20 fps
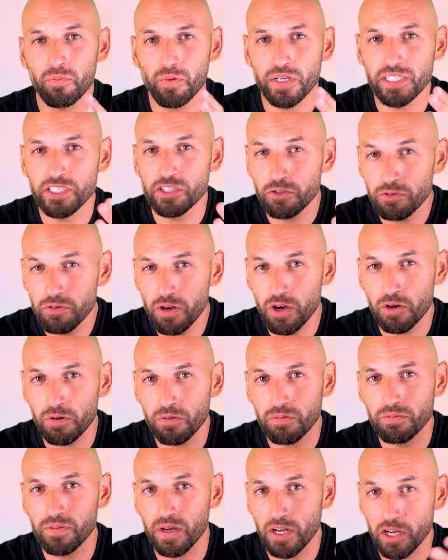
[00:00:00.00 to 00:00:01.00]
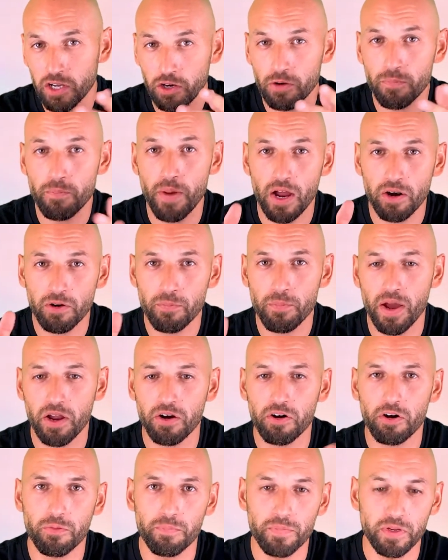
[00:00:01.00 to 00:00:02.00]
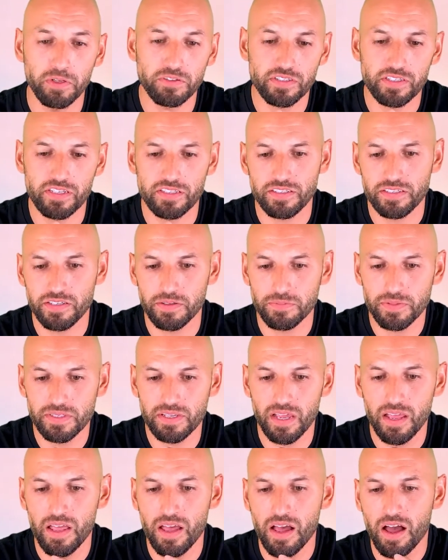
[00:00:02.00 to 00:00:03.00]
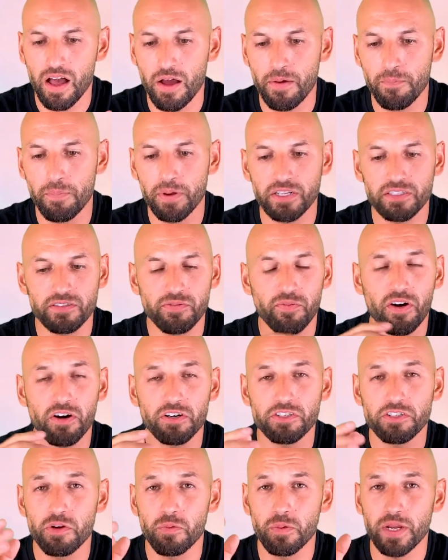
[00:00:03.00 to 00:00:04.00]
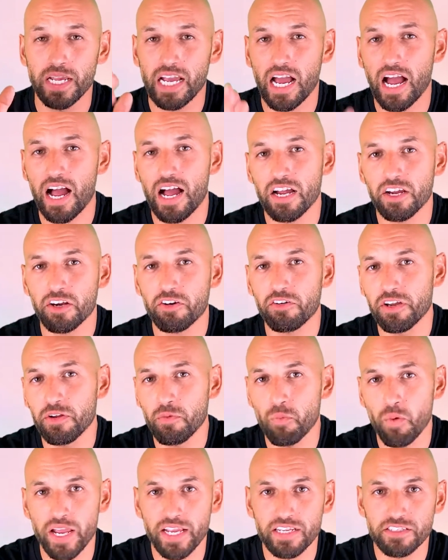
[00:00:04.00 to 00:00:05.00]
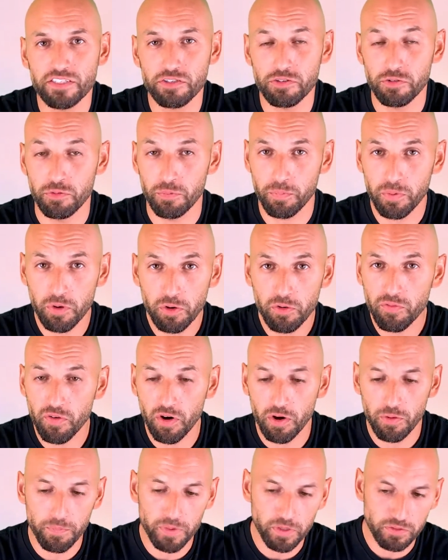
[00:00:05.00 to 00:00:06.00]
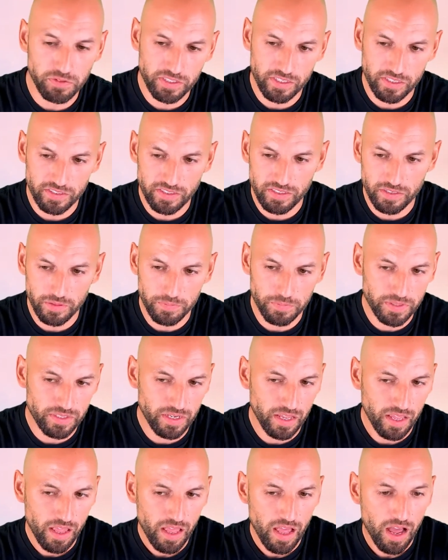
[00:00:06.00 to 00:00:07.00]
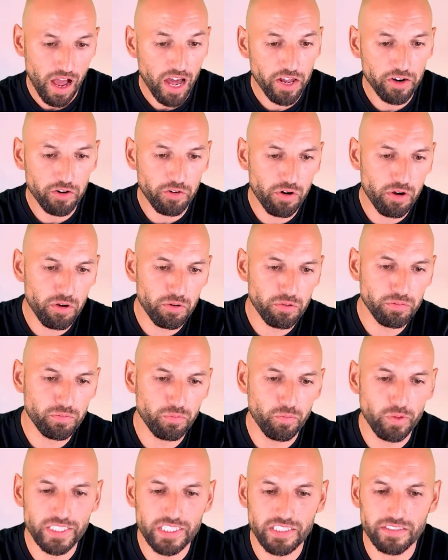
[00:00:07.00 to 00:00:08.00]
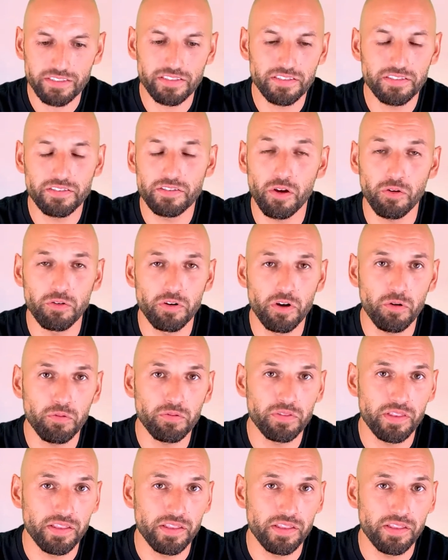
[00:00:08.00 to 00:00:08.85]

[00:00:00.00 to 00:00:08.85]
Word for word: we do know a good amount about our immune systems. Um, but as far as knowing concrete ways to improve our immune systems on our own, we just don't know